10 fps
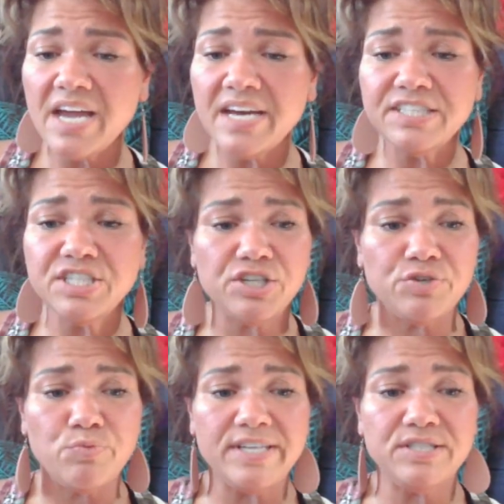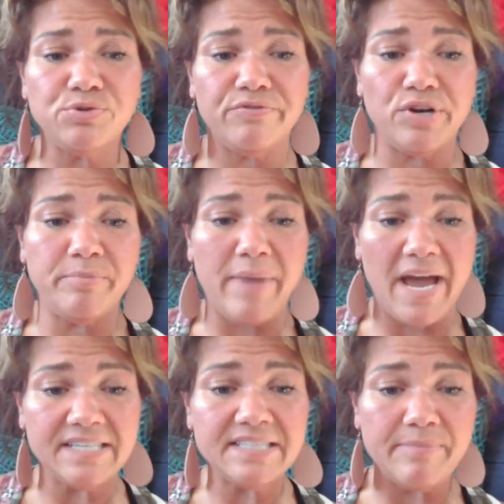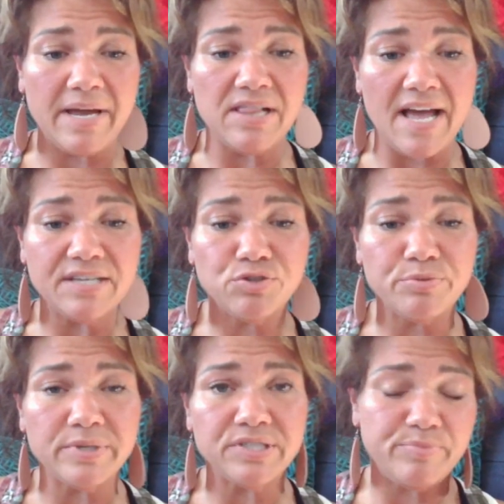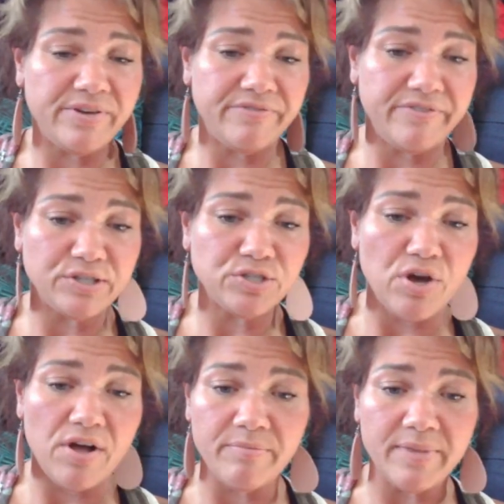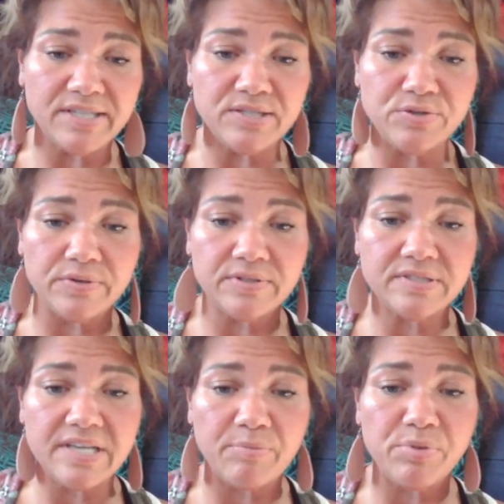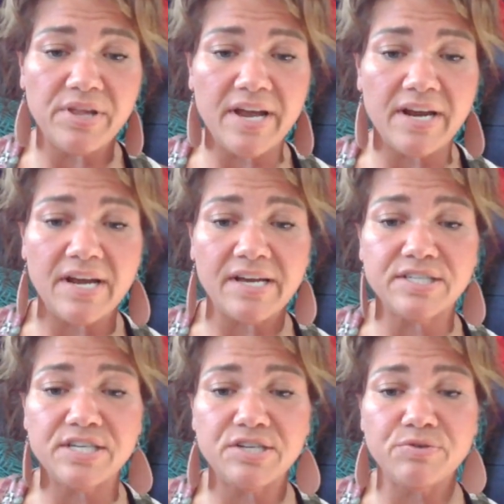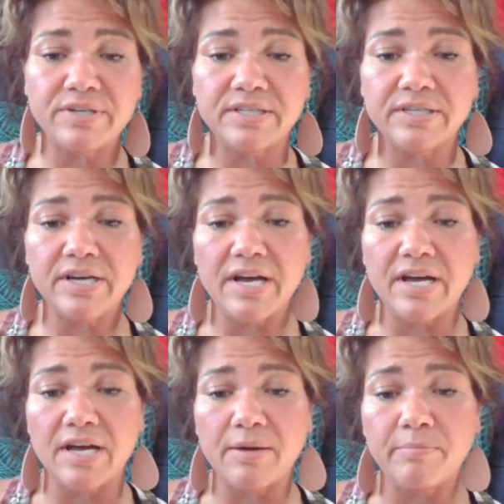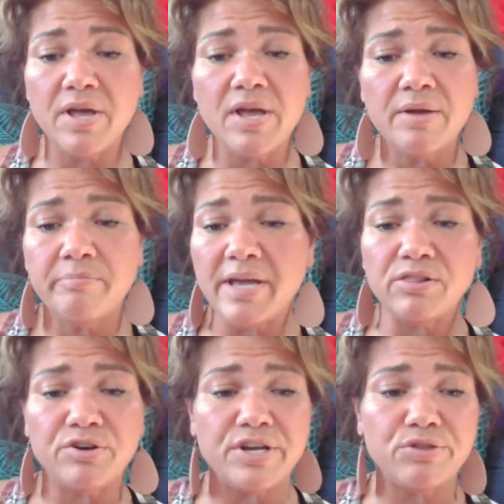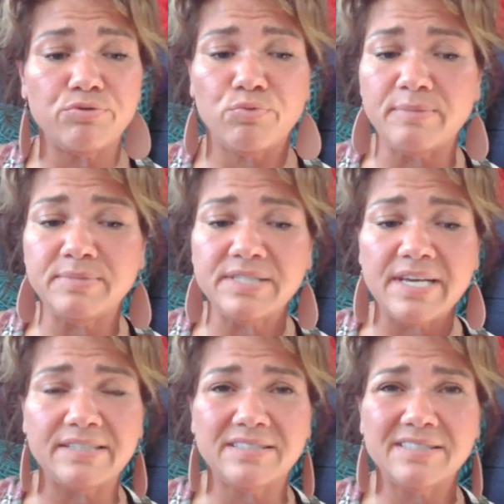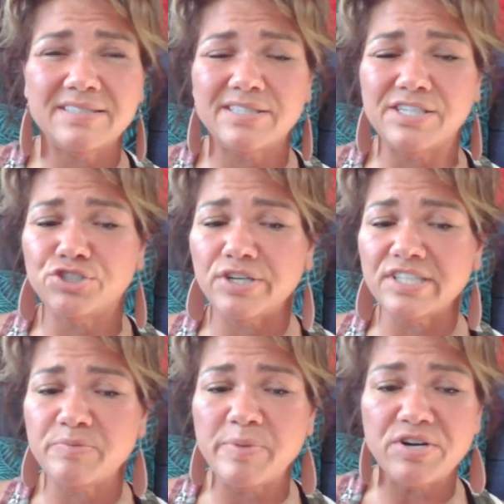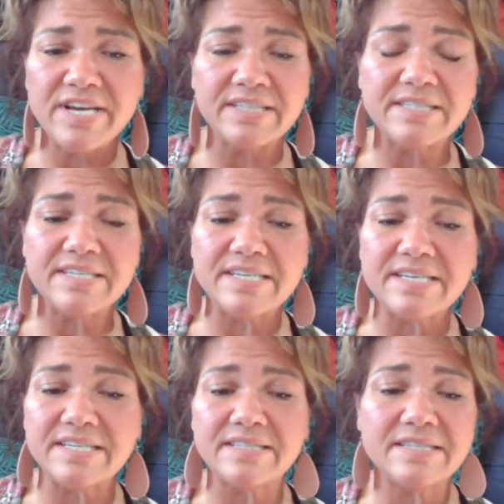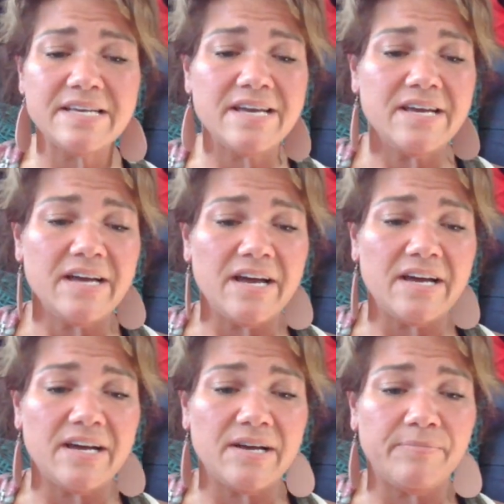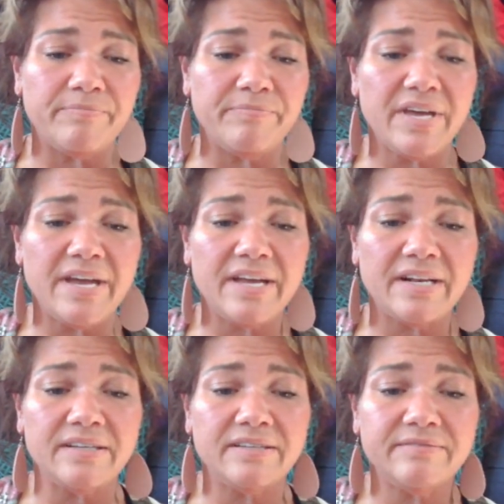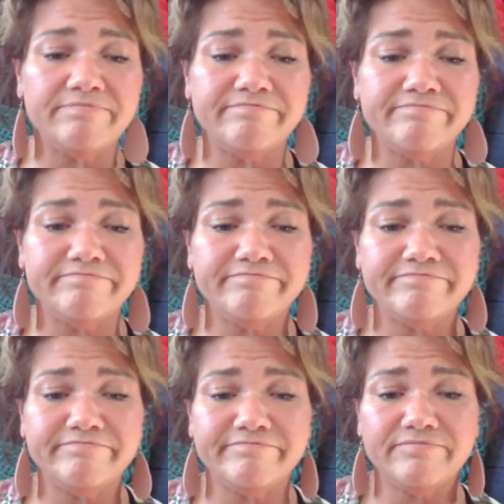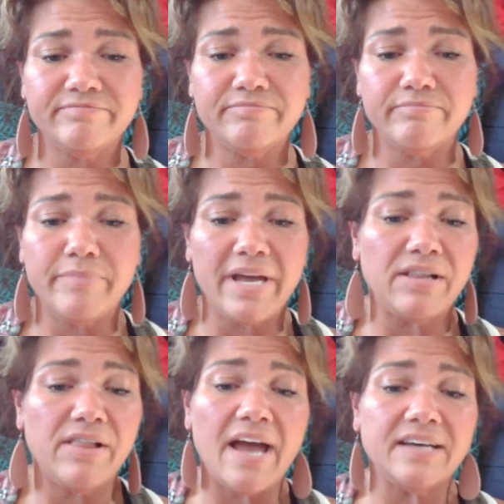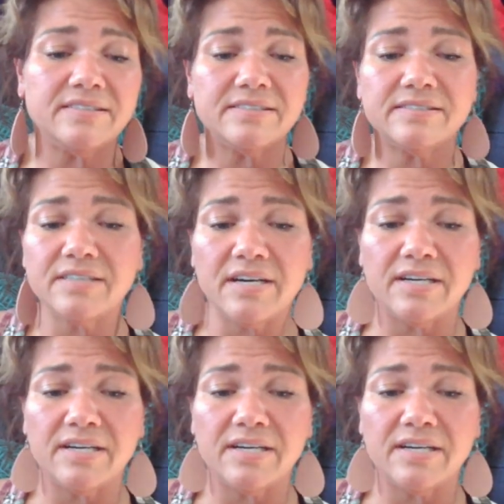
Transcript: I need to learn ways to avoid bias in my classroom and to be fair to all of my students. I plan on continuing my learning through websites, teacher experiences, and my class.